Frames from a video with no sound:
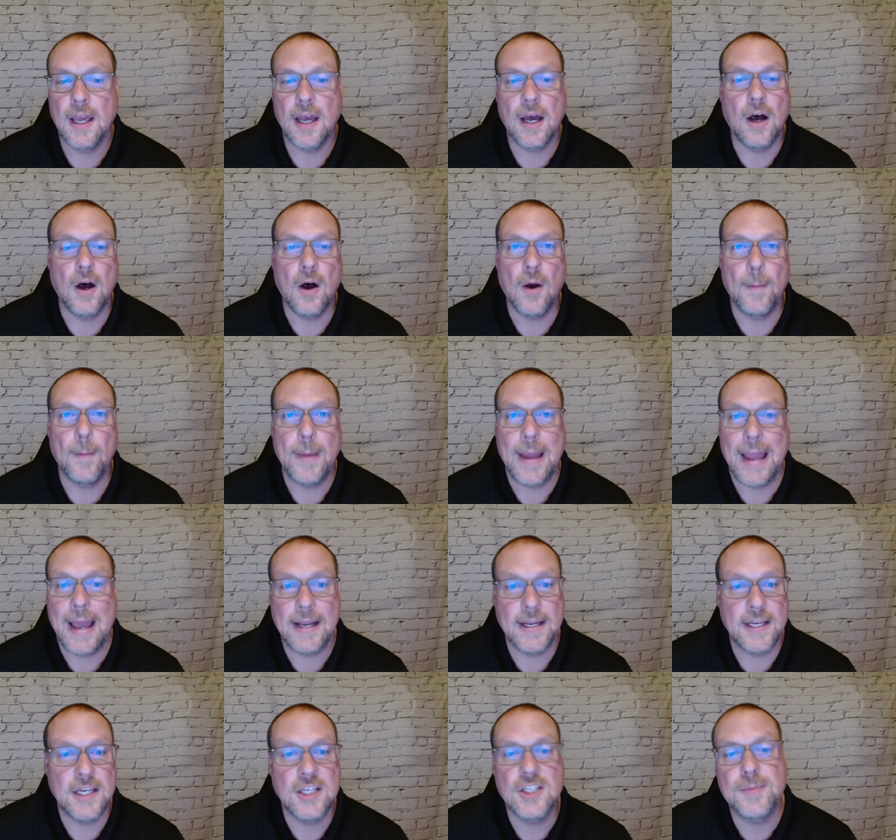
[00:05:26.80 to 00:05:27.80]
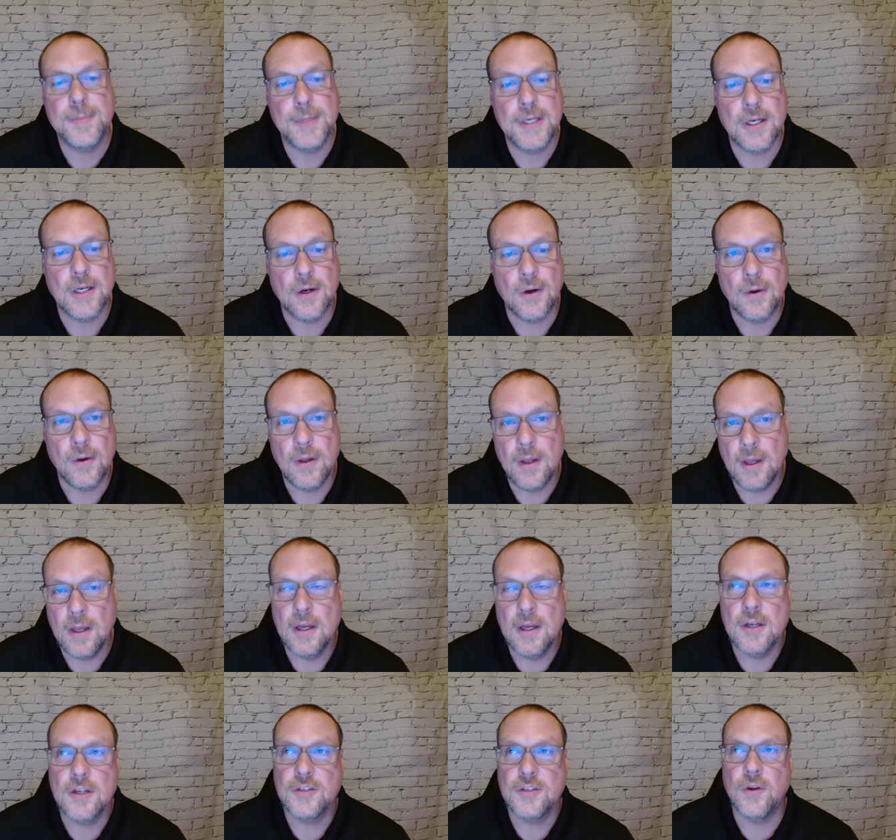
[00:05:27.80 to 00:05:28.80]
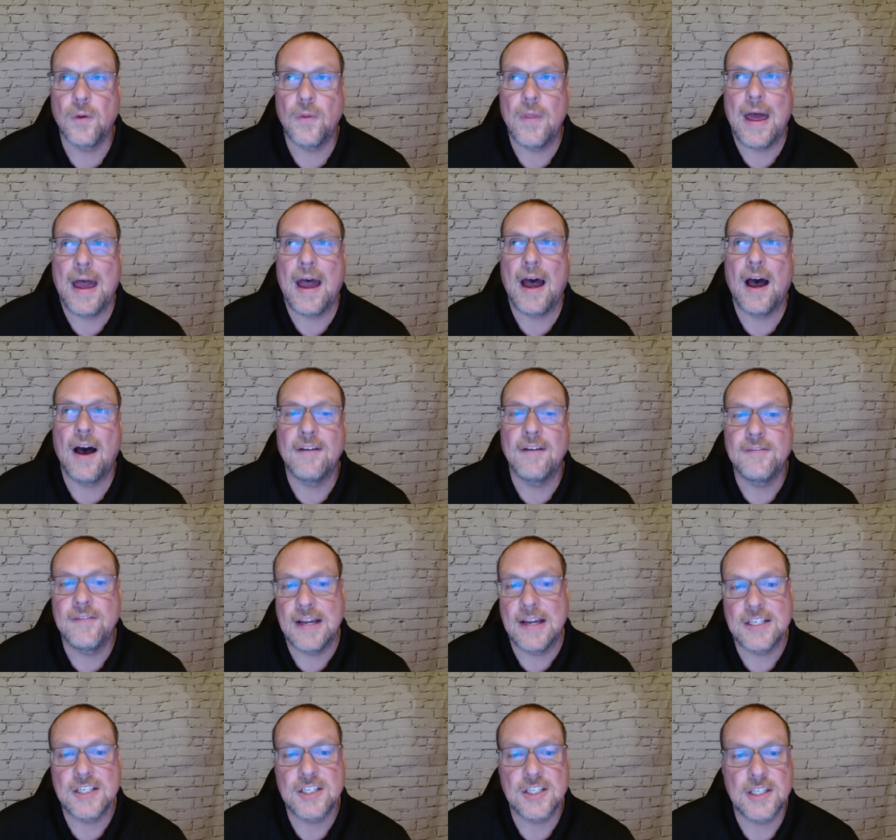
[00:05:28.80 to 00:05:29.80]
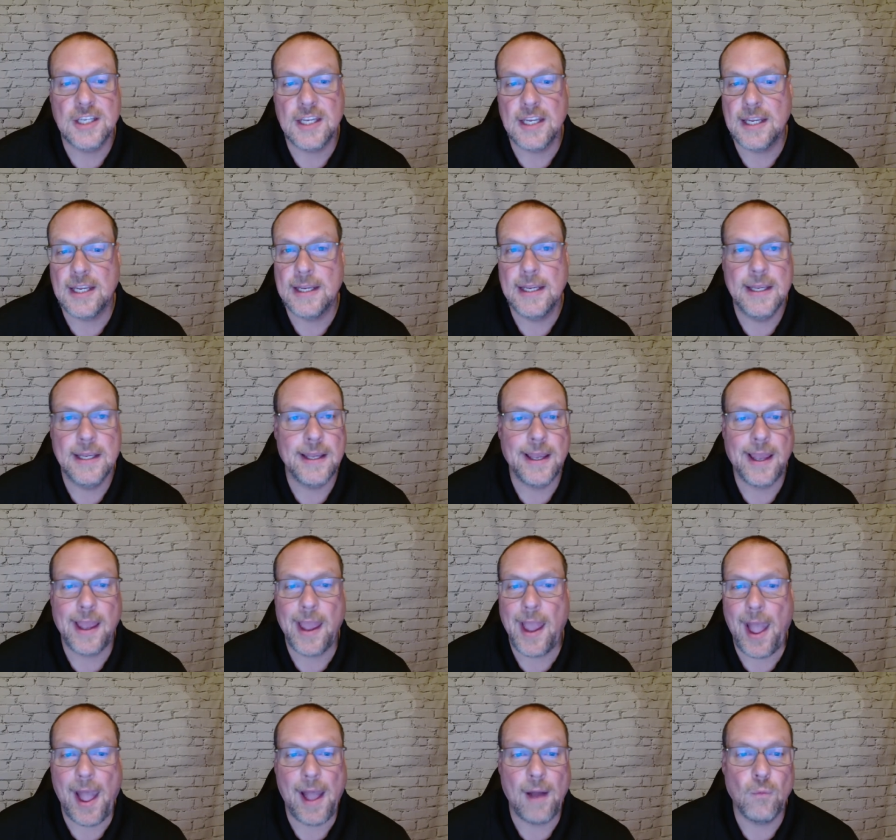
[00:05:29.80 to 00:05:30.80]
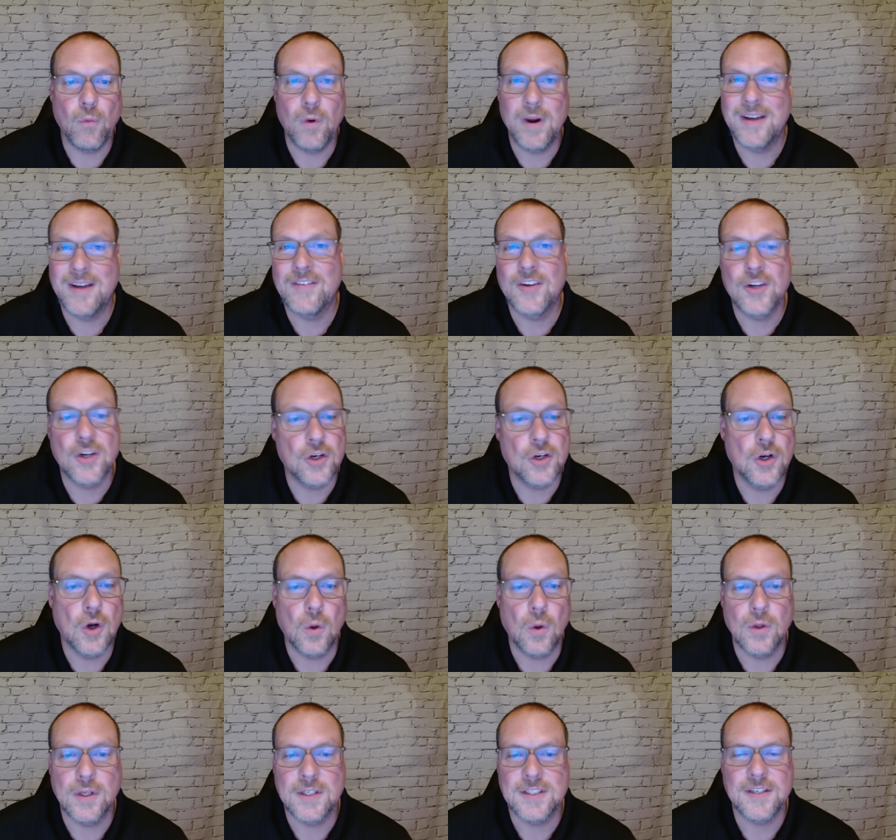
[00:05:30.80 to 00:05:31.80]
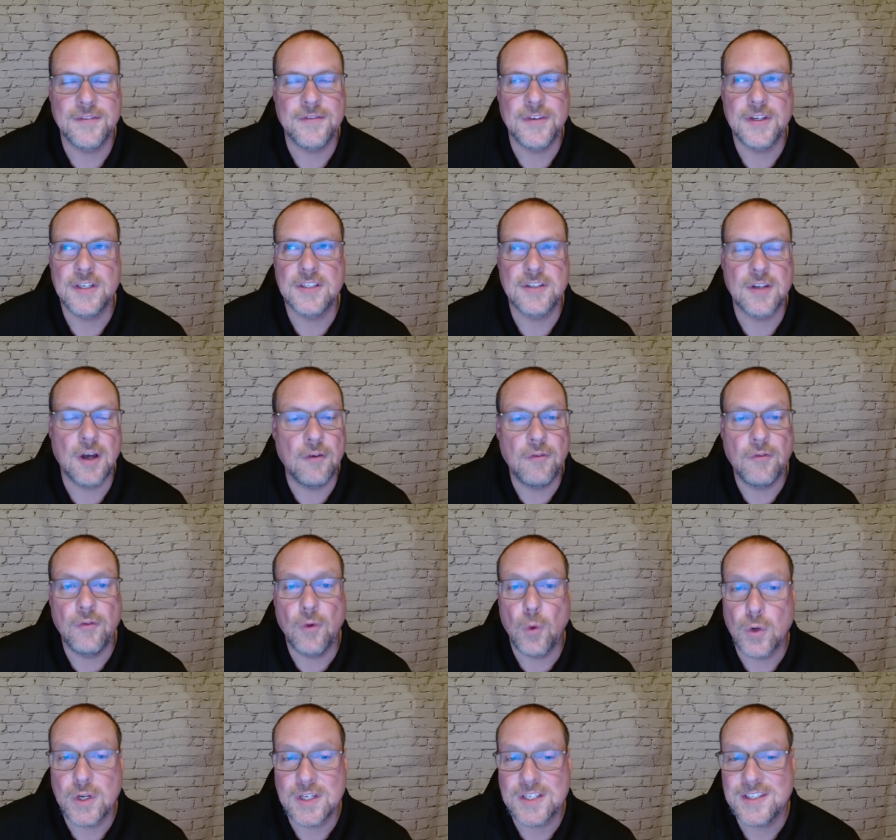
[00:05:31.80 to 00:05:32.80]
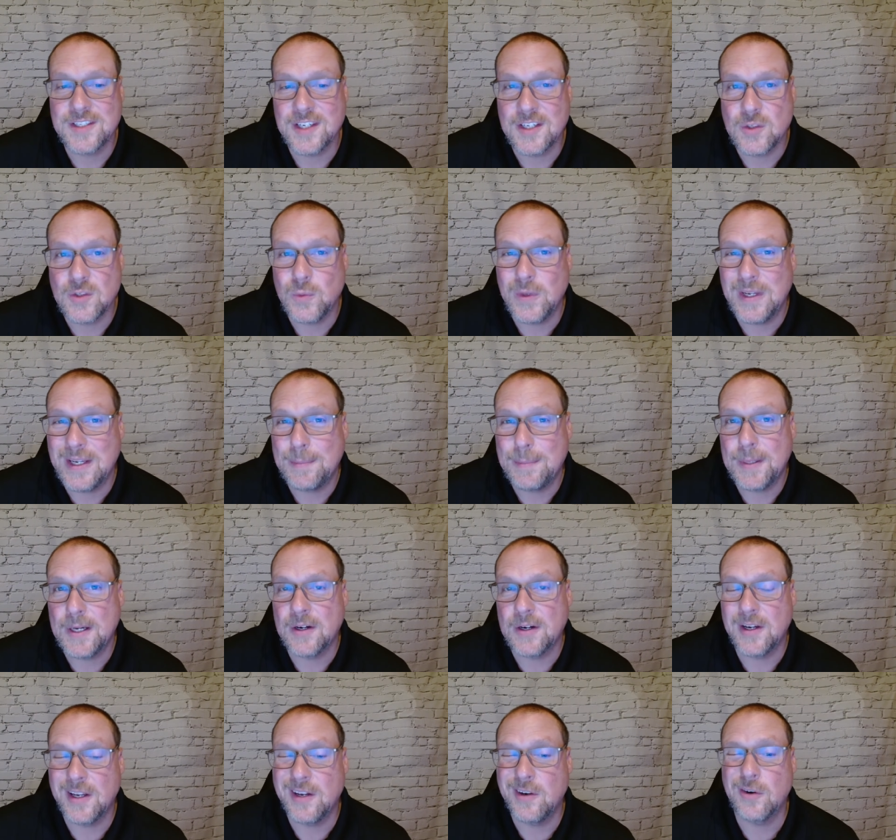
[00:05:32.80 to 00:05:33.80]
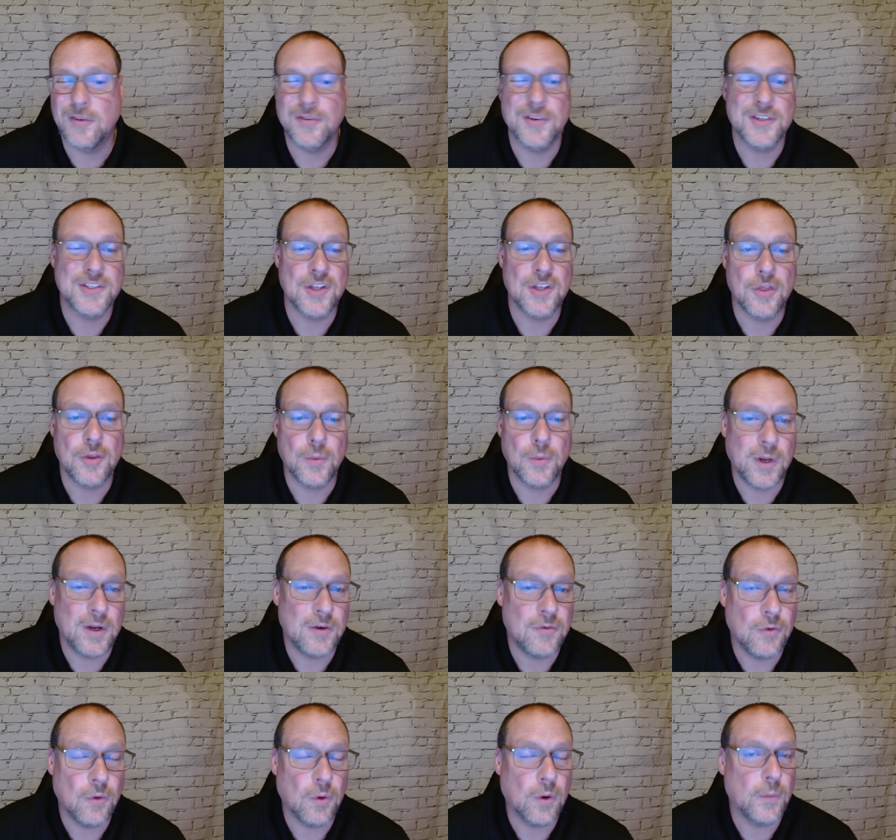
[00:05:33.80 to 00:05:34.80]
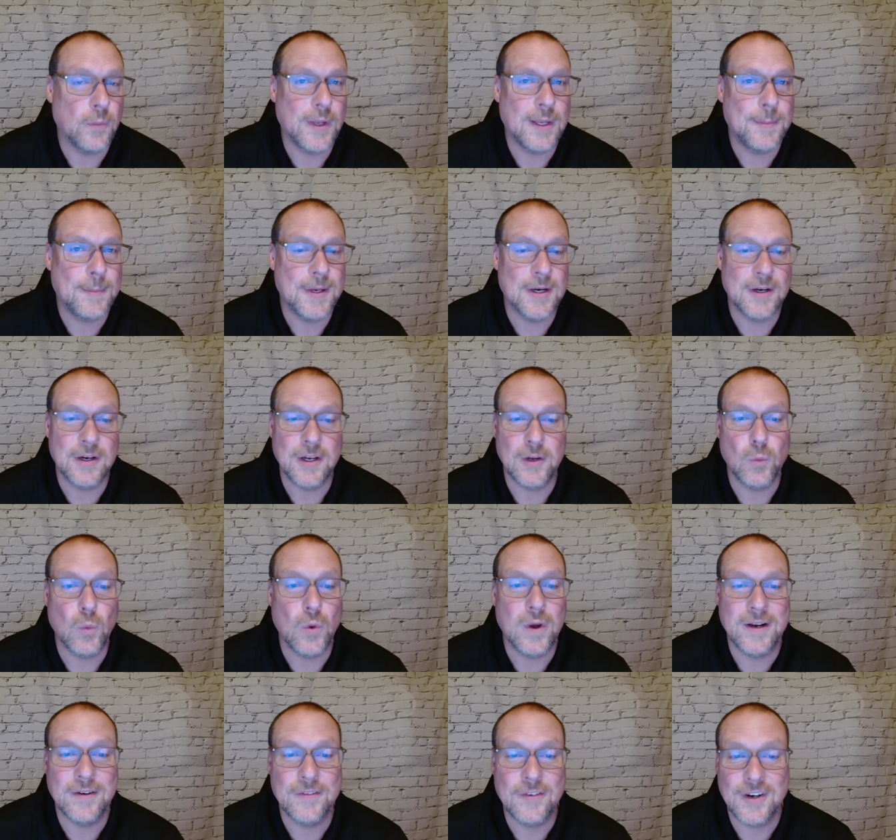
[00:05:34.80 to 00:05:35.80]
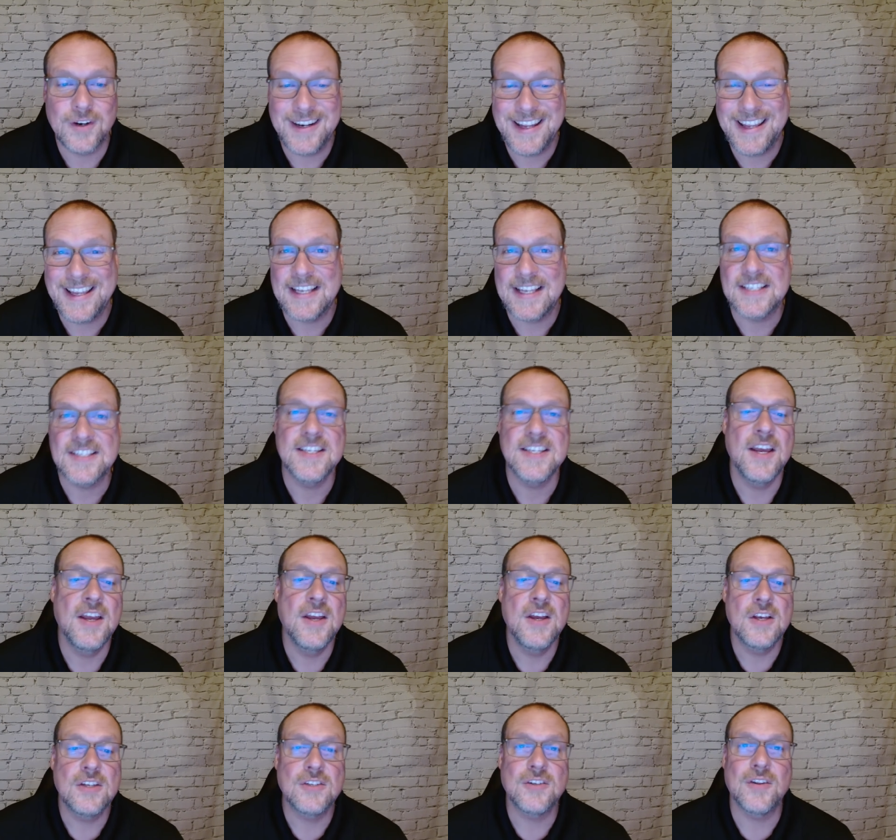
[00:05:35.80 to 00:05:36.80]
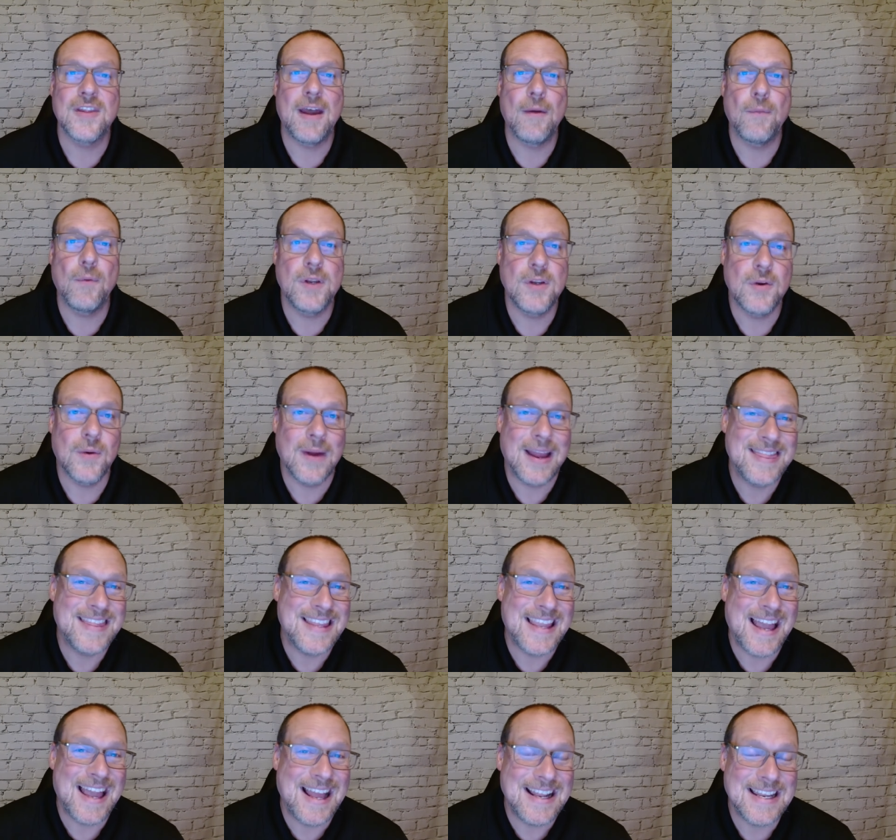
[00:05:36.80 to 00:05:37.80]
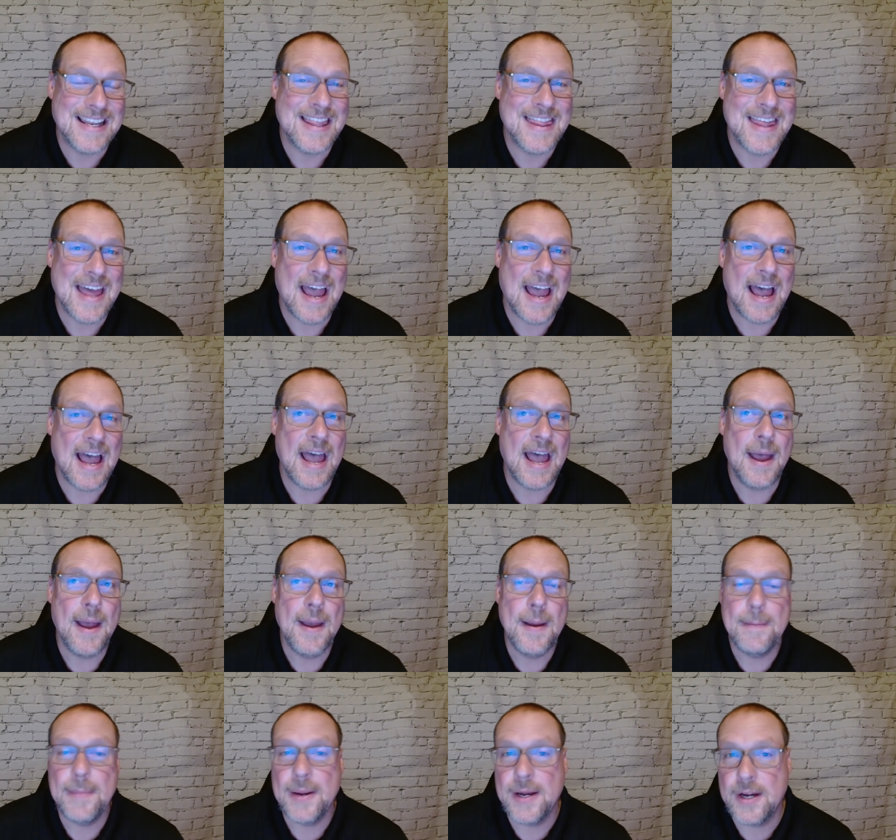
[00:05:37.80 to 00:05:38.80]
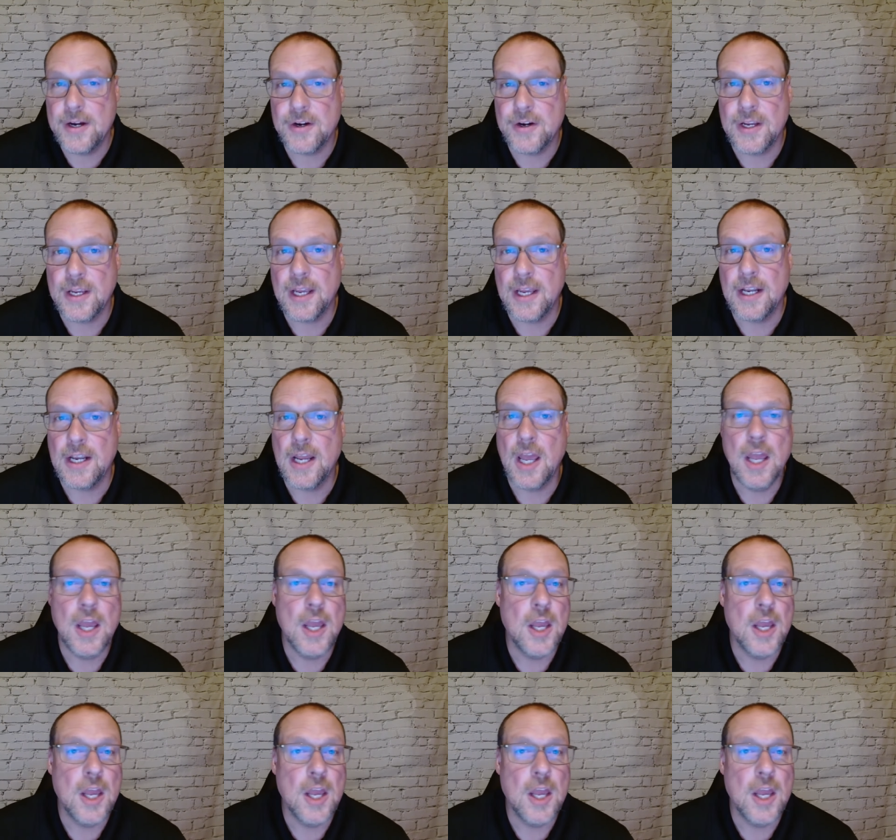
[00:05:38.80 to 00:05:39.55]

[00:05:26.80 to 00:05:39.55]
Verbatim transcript: um, at each meal, so that eventually at whatever your goal is, if it's a four to six week period or if it's a three to four week period, whatever it is, so that when you're at the end of that period,